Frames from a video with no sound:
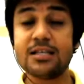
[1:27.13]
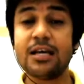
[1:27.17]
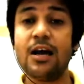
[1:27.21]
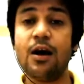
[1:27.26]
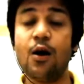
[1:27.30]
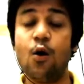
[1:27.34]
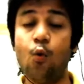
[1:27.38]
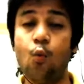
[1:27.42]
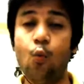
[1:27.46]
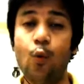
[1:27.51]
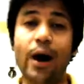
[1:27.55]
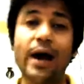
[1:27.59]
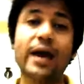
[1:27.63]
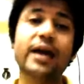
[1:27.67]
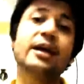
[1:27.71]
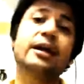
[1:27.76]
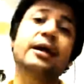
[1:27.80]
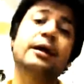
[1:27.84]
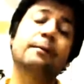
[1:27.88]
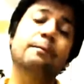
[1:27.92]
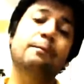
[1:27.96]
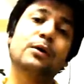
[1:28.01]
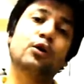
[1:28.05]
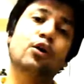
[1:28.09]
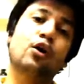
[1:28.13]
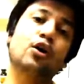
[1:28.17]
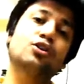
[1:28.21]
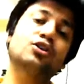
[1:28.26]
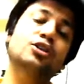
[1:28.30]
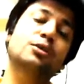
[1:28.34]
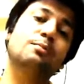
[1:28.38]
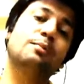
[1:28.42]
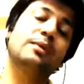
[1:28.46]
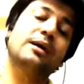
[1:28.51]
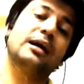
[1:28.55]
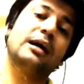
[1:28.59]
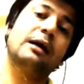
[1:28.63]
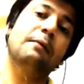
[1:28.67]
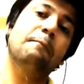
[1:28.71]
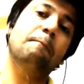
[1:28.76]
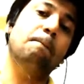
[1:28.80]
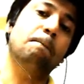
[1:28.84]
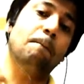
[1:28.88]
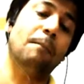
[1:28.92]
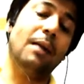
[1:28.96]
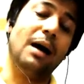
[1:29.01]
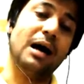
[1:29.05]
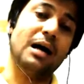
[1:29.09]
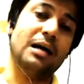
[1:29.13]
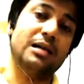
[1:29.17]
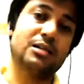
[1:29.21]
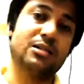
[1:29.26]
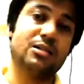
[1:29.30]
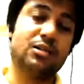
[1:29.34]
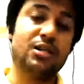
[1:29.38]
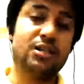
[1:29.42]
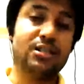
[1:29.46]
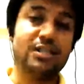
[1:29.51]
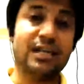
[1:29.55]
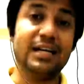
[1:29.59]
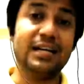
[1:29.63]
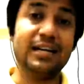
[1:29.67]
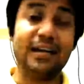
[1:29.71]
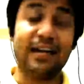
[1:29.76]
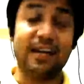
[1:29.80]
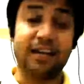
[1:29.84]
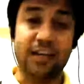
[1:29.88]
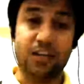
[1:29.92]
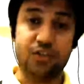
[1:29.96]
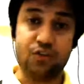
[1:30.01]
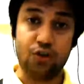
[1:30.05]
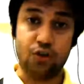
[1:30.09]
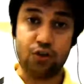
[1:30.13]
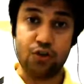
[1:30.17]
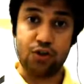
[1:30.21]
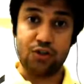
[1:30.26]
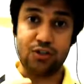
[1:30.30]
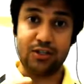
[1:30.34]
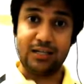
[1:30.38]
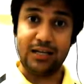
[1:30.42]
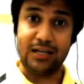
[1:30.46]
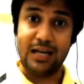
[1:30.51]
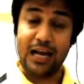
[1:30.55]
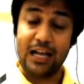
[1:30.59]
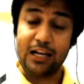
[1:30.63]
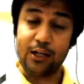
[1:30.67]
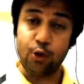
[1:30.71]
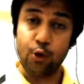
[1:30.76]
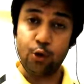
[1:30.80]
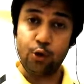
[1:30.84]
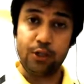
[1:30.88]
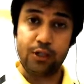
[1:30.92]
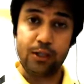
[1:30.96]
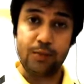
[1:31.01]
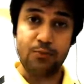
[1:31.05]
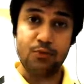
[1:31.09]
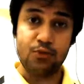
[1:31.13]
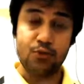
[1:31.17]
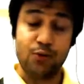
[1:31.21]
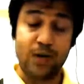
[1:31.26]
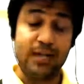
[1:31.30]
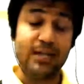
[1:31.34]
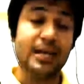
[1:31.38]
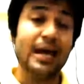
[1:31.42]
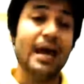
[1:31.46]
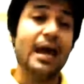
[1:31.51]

Why? Because they become masters at data structures and algorithms, right?